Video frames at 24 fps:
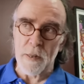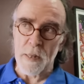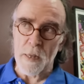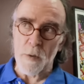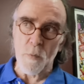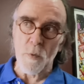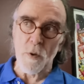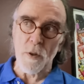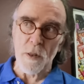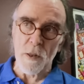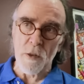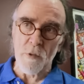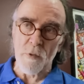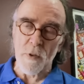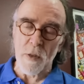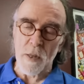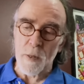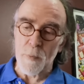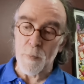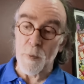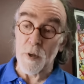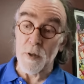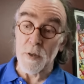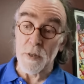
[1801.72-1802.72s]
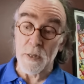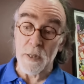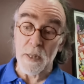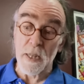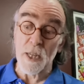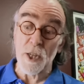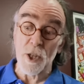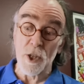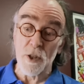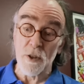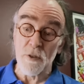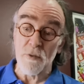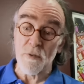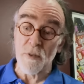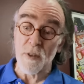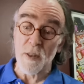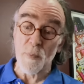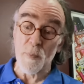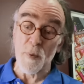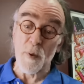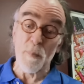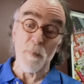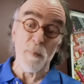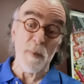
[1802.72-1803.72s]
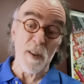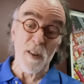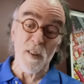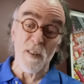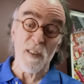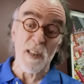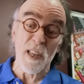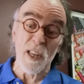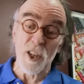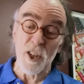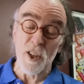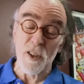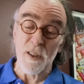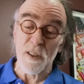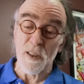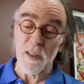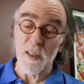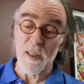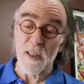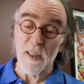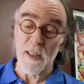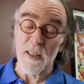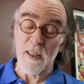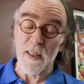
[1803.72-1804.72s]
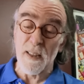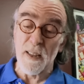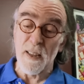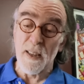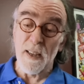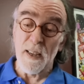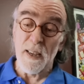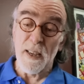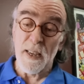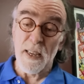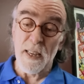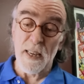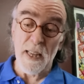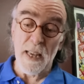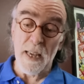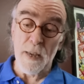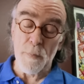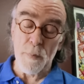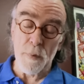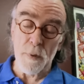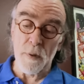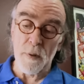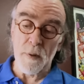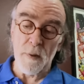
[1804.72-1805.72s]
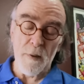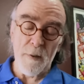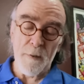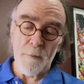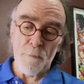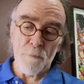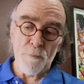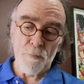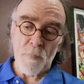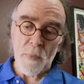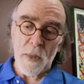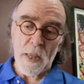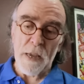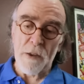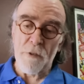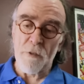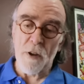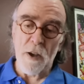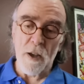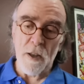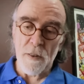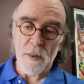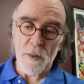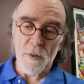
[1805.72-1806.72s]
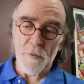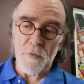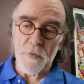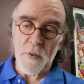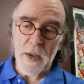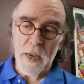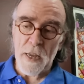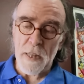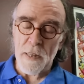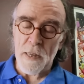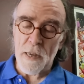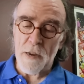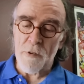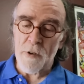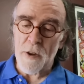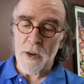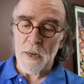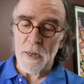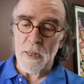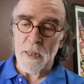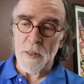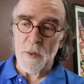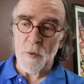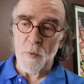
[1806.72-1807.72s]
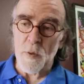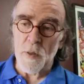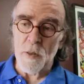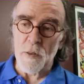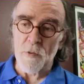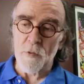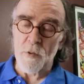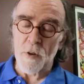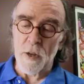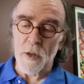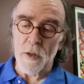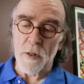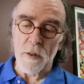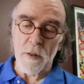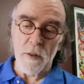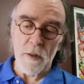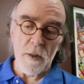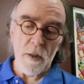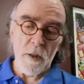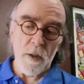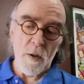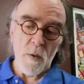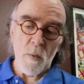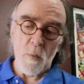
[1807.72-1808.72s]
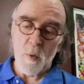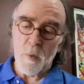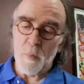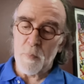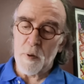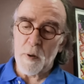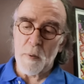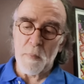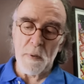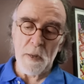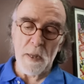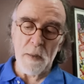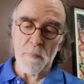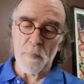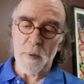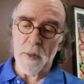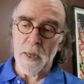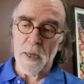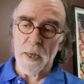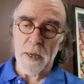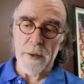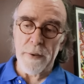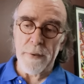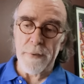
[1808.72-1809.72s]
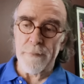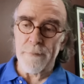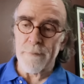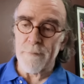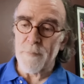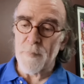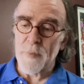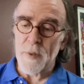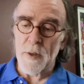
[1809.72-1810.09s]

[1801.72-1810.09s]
and they want to respond, and they should respond because they shouldn't enable Iran to fire directly into Israel, will probably be